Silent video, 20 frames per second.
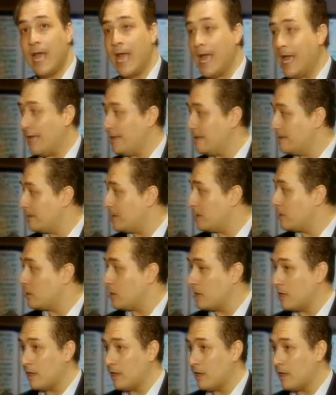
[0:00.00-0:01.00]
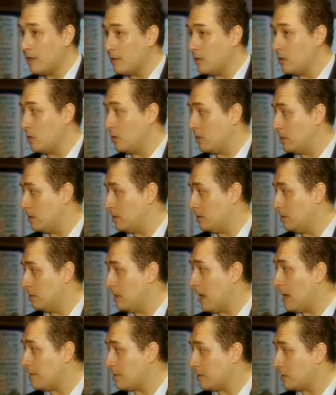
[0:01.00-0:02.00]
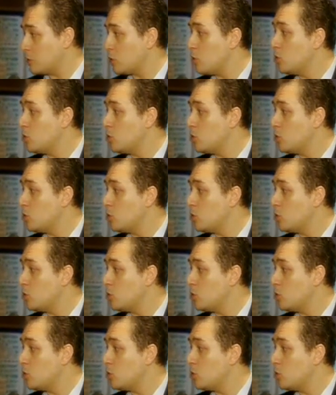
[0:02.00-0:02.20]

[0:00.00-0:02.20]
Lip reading: and the others